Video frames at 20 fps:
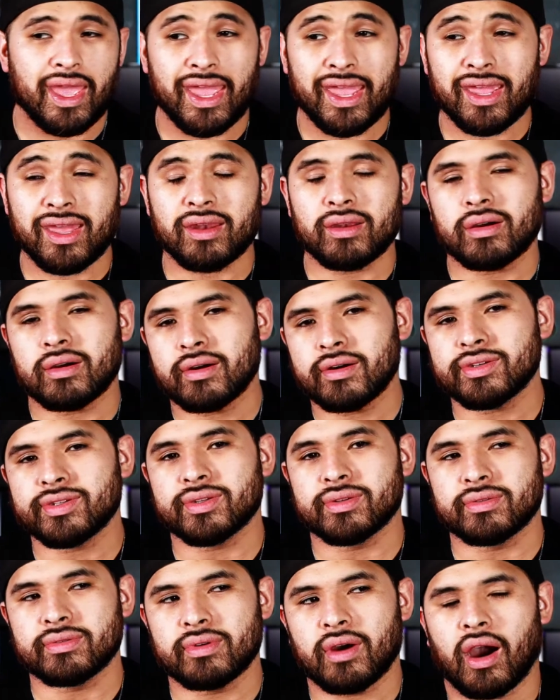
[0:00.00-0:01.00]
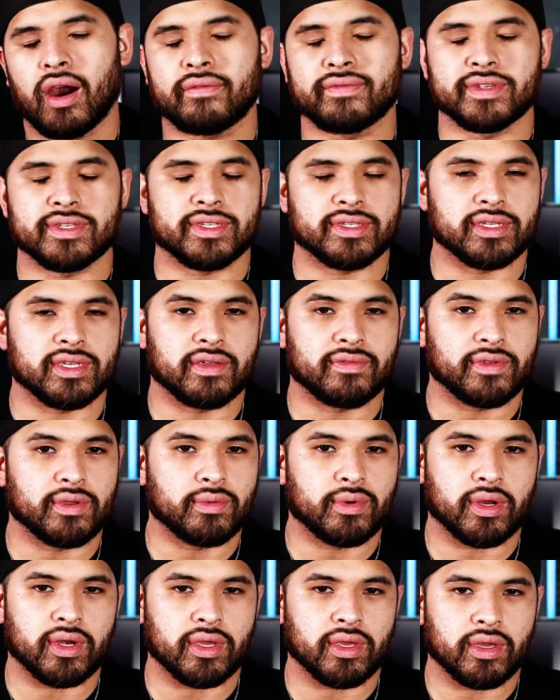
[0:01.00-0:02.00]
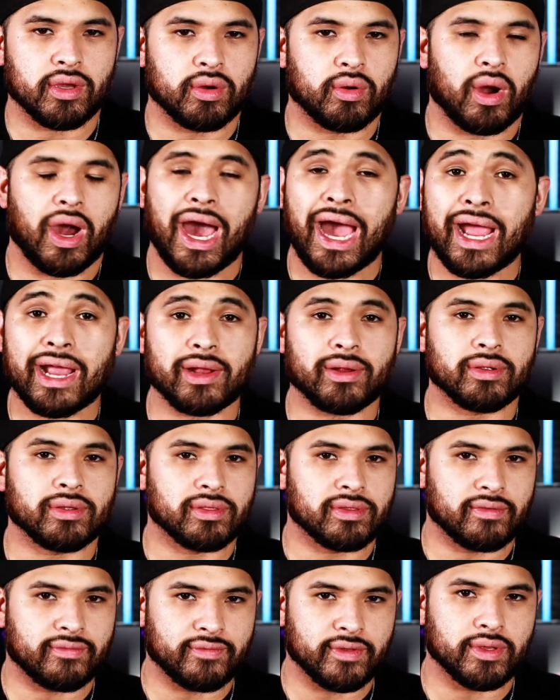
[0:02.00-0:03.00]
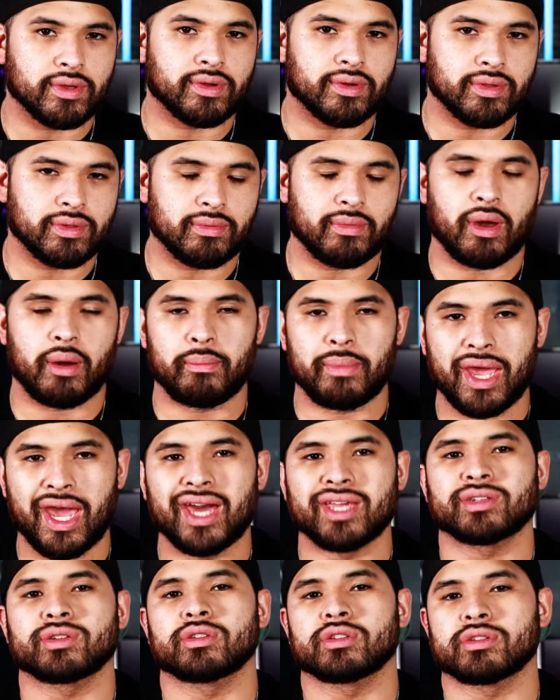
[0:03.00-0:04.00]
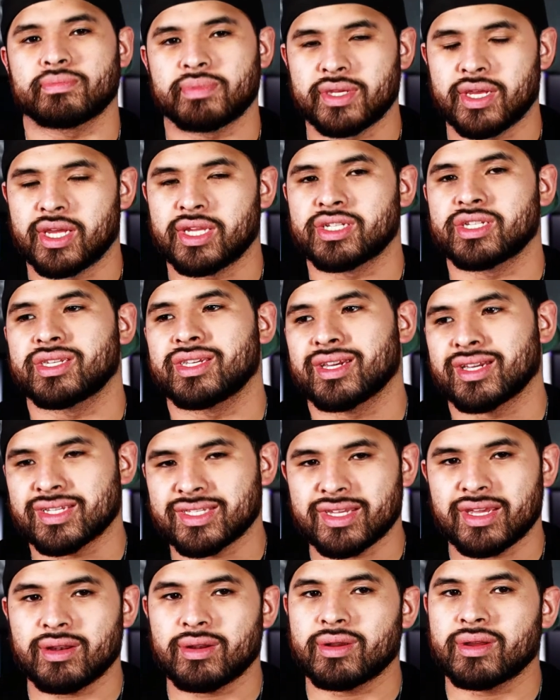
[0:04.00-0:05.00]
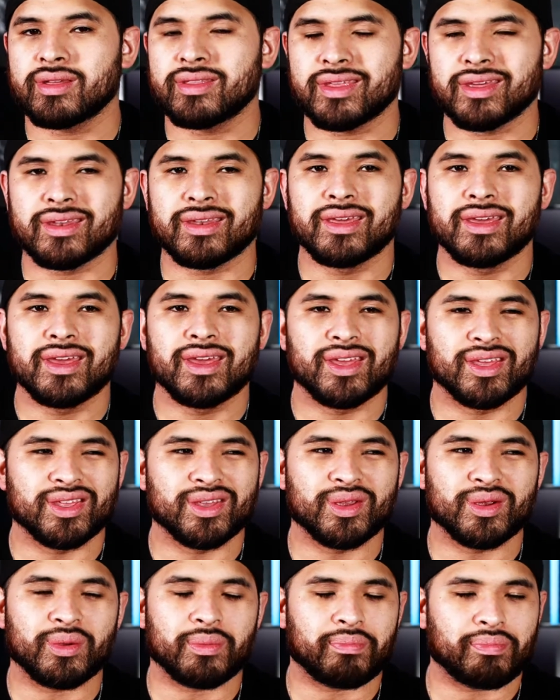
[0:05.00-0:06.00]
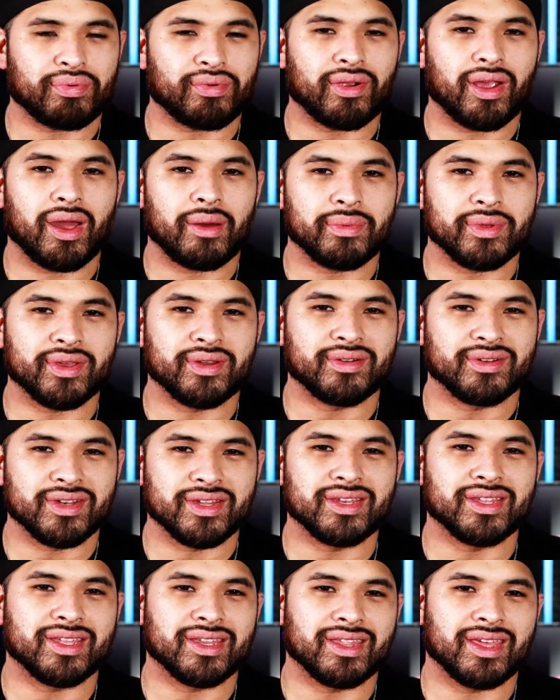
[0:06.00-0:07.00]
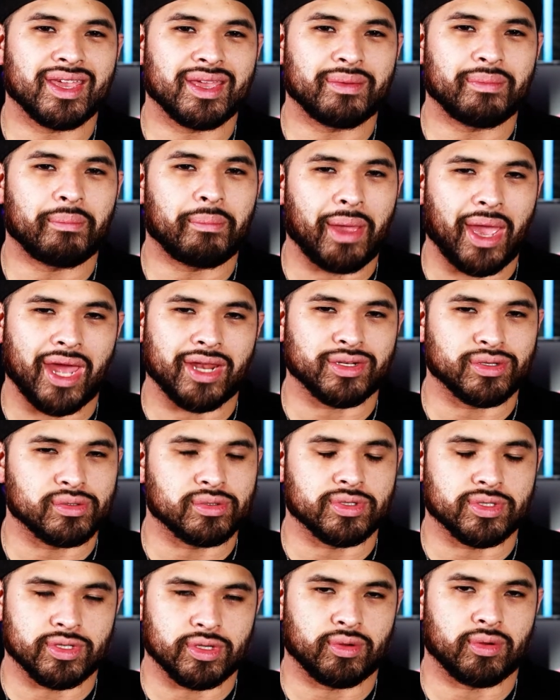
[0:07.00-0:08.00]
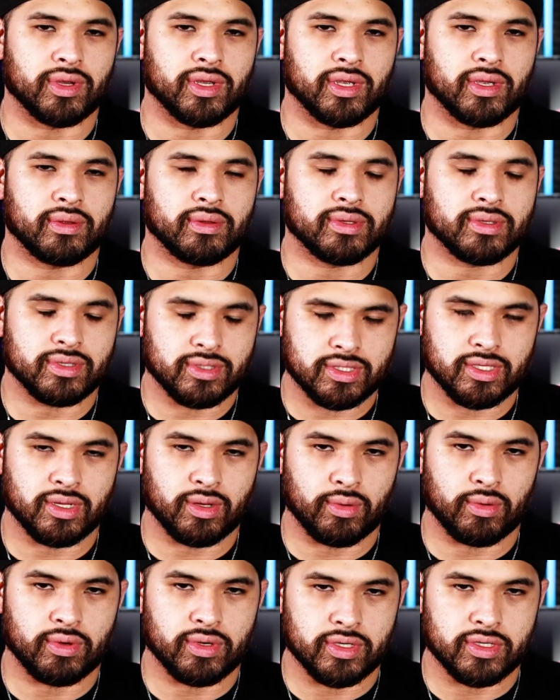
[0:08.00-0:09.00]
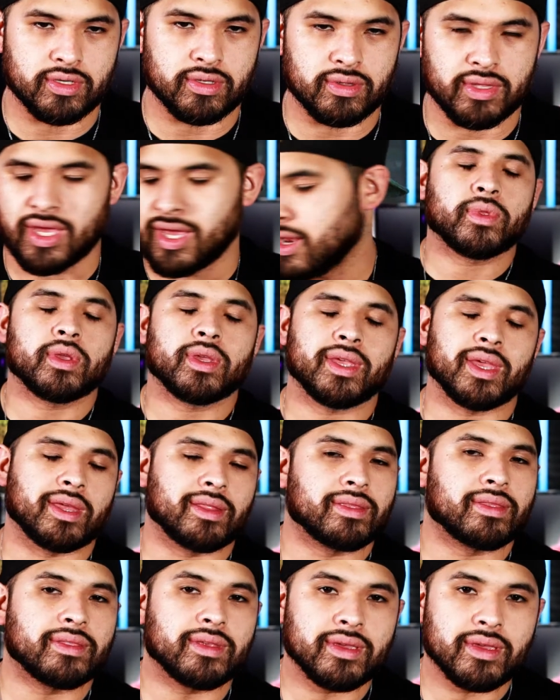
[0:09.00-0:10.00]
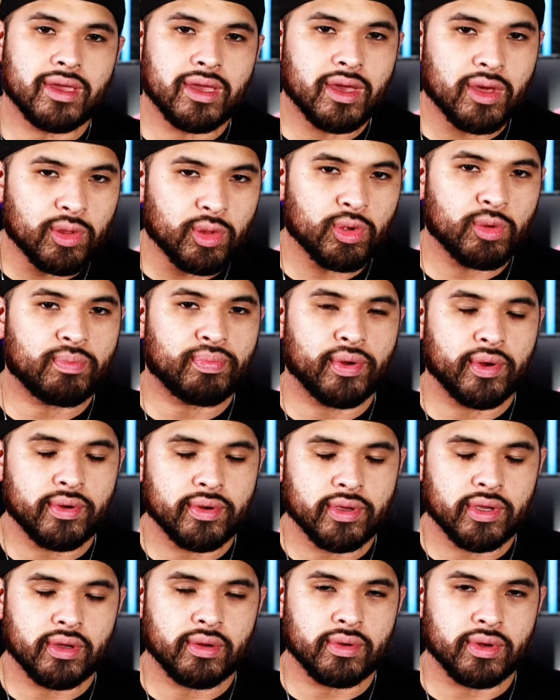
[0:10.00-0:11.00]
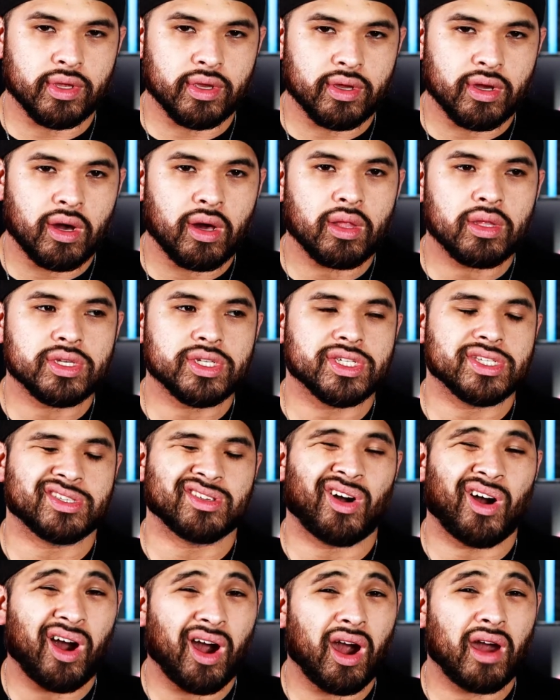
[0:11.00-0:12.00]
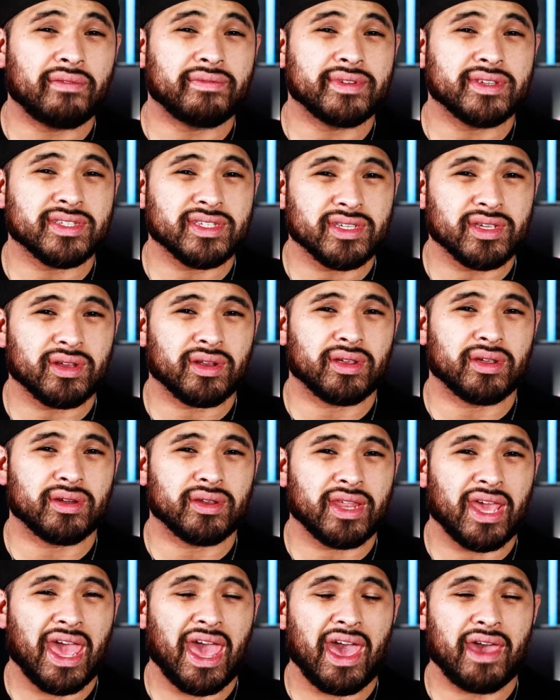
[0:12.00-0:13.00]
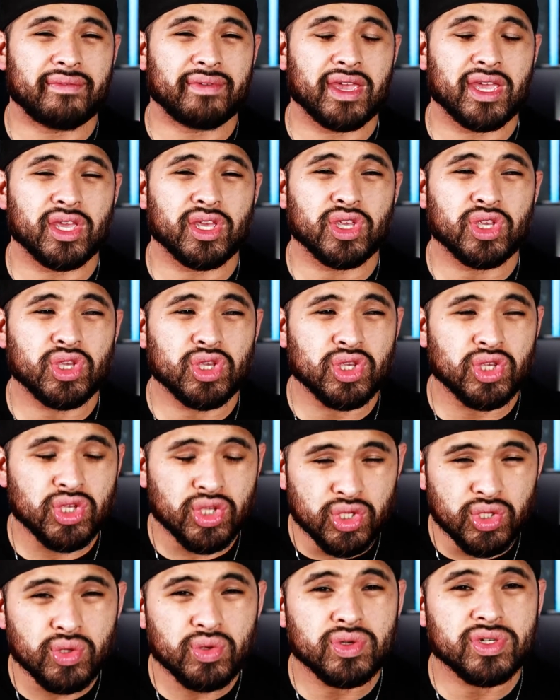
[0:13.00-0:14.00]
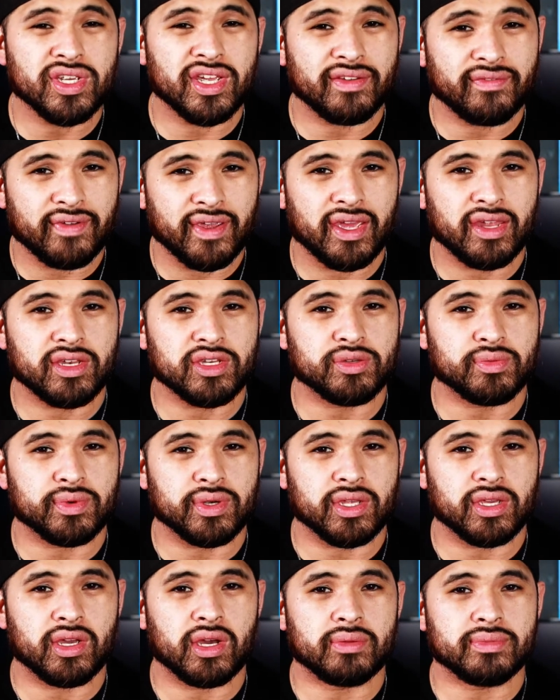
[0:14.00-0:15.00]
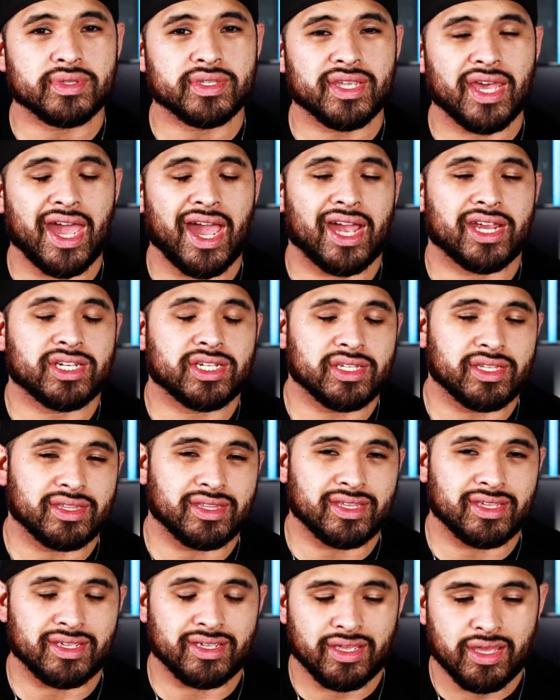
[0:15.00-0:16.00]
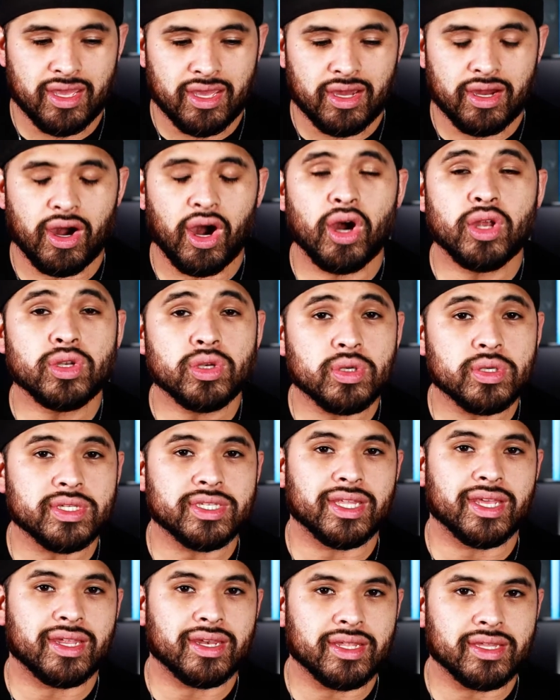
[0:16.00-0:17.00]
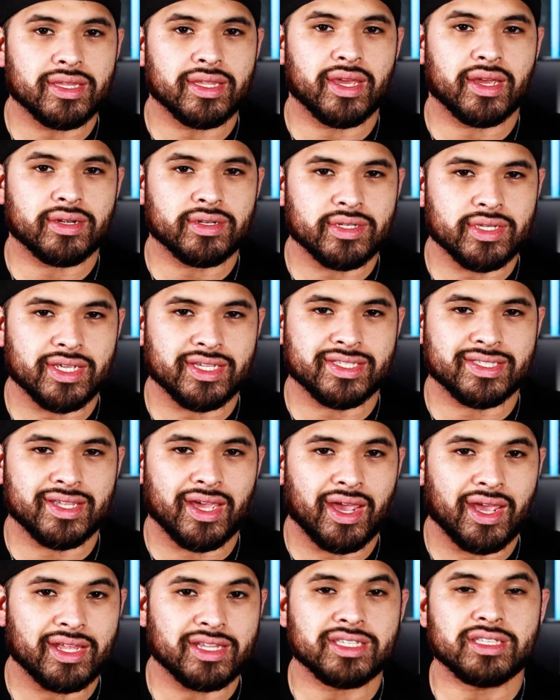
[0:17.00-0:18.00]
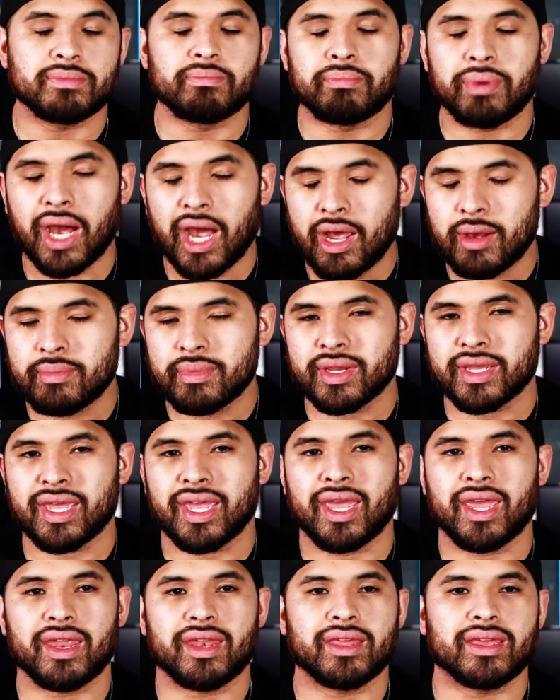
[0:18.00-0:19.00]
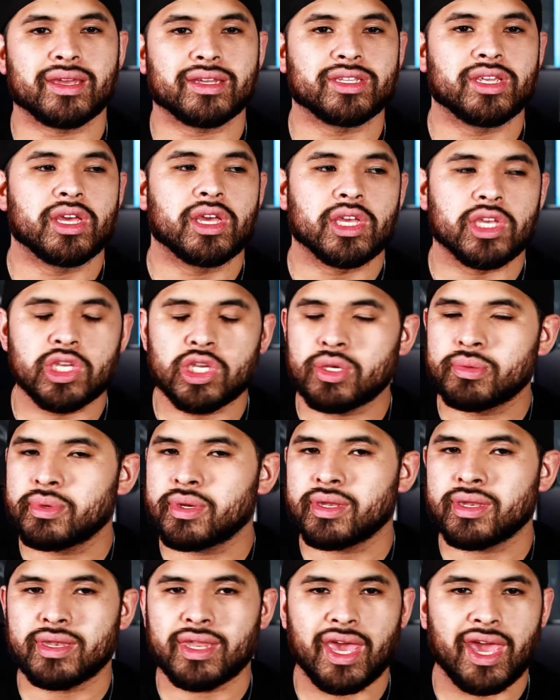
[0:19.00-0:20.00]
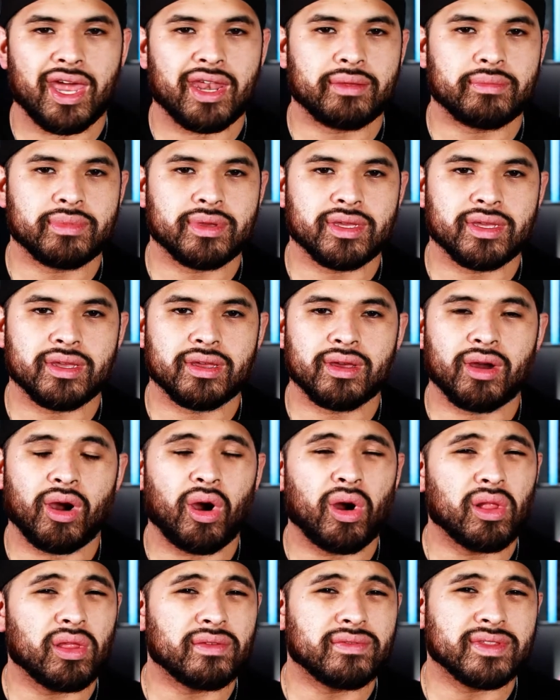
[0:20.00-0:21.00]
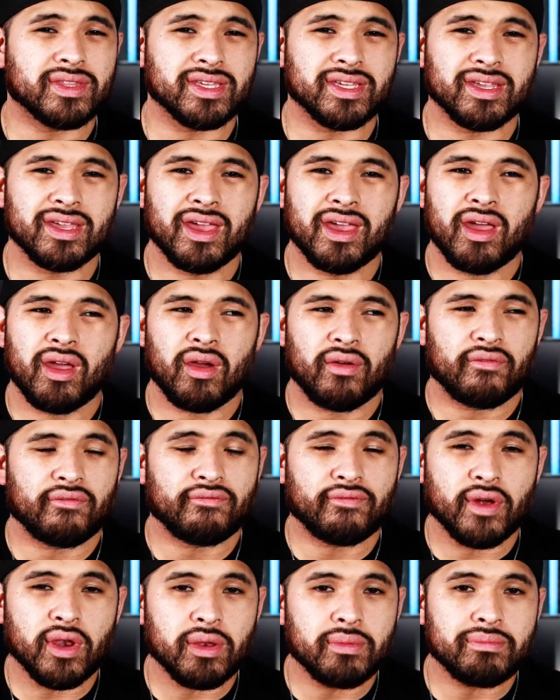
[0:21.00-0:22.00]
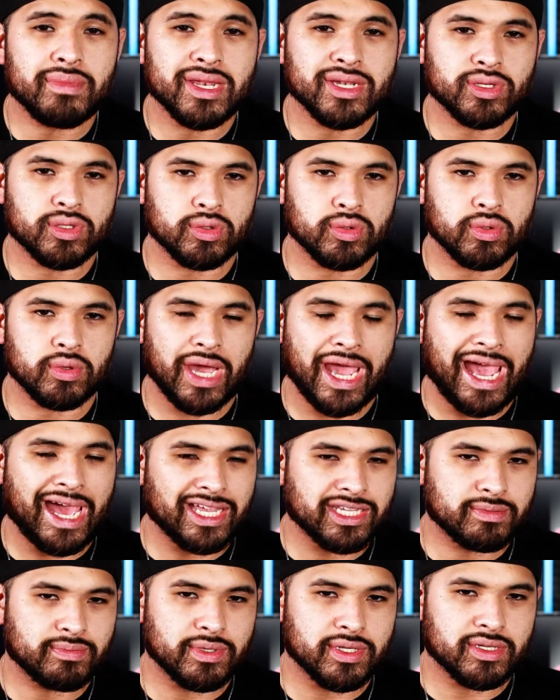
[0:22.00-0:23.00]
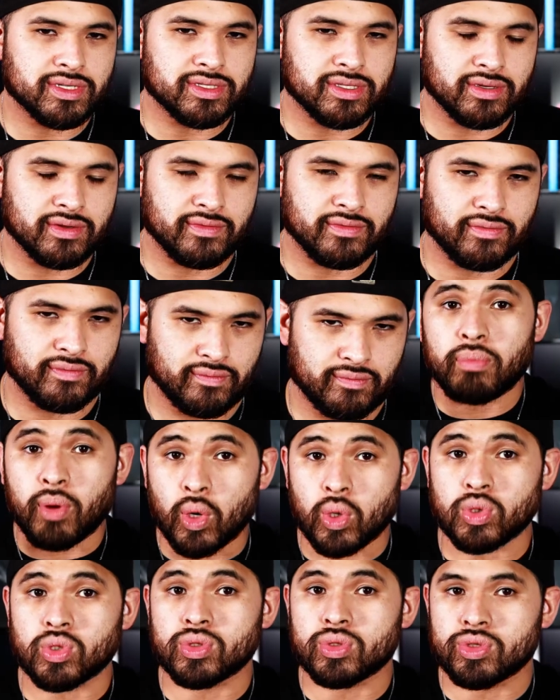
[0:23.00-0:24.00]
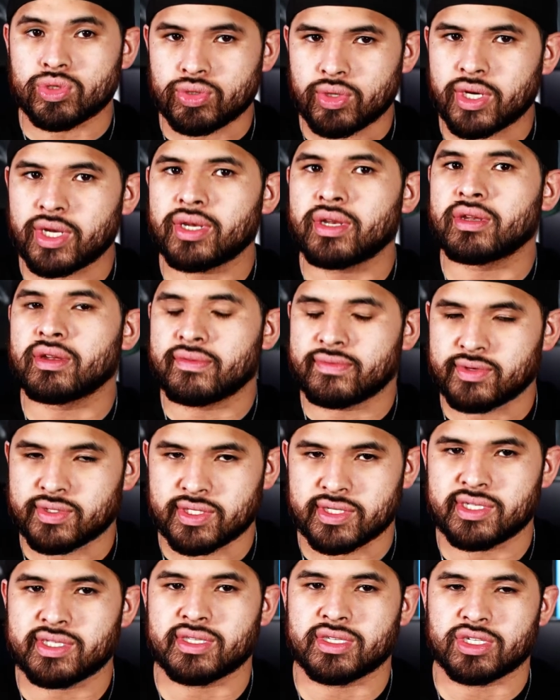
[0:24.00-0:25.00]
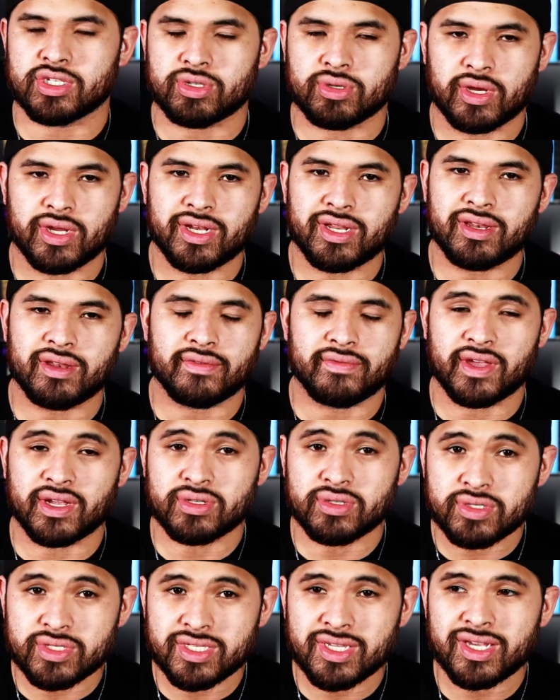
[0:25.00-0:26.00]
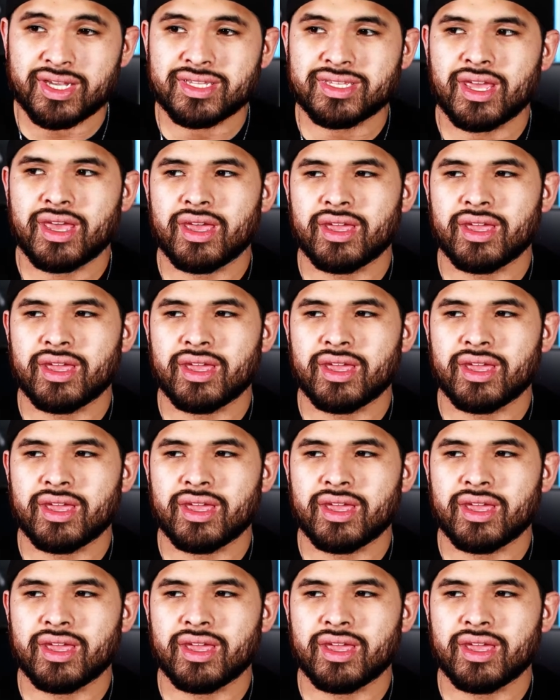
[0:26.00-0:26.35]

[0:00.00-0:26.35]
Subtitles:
And also, obviously, if you want to go higher in the field, a master's, PhD, etc., then you're probably going to need a bachelor's degree in order to do that. Okay, the other pro to going to college is obviously you're going to have a huge advantage when it comes to actually the understanding the exercise science, biomechanics, human anatomy, all of the fundamental aspects of personal training and of resistance training of exercise.